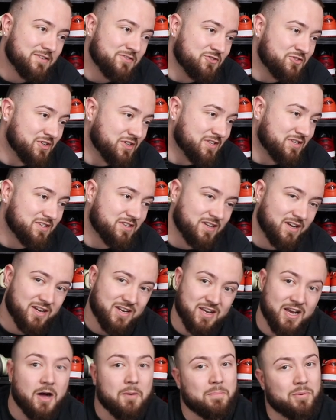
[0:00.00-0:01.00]
just a
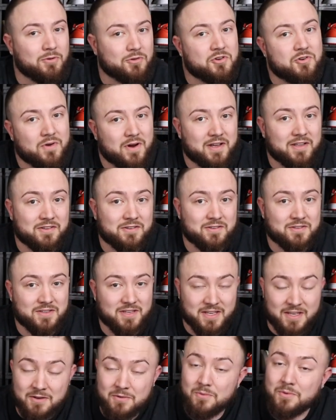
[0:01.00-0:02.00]
couple trailers,
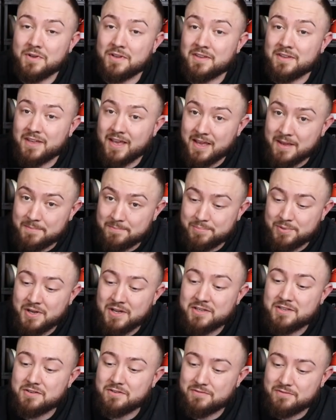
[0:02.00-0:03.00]
it was a
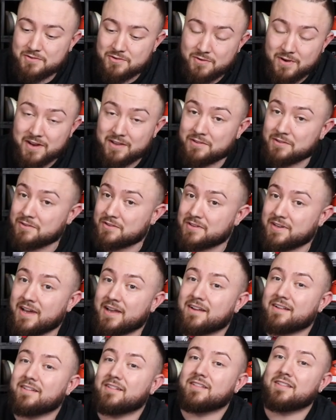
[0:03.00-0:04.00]
bunch of trailers,
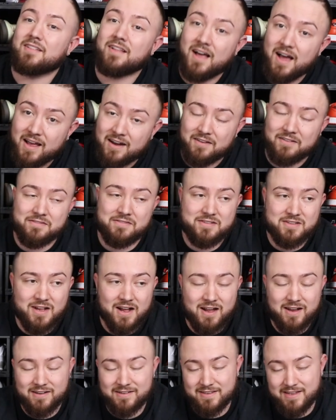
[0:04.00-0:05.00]
got a lot of
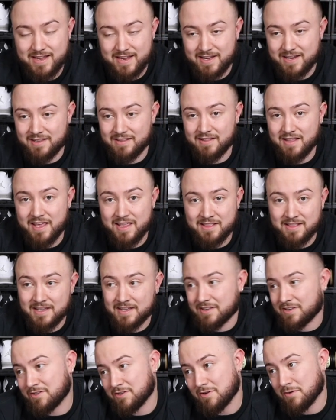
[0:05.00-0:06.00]
stock taken. And,
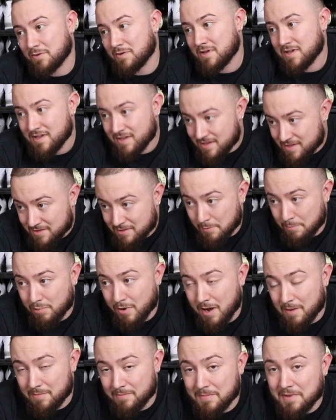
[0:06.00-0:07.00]
like, you know, the
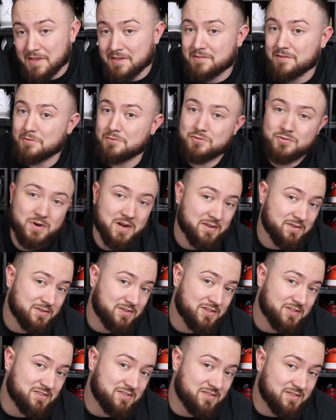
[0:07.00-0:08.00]
problem is those
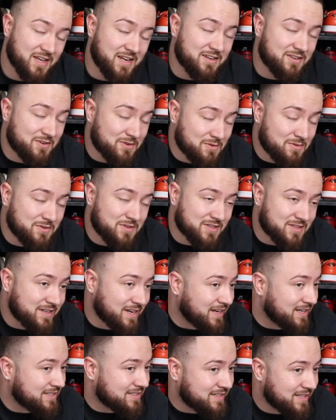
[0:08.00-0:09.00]
trailers just, they do just
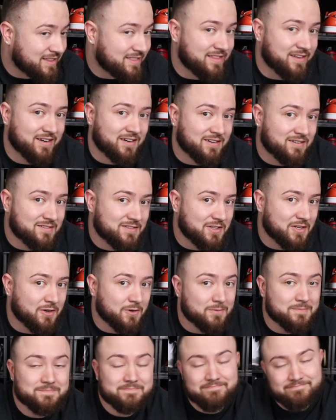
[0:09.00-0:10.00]
kind of sit there, you
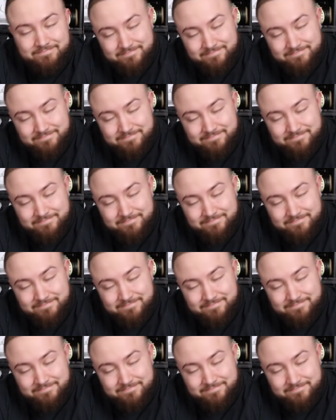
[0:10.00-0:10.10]
know.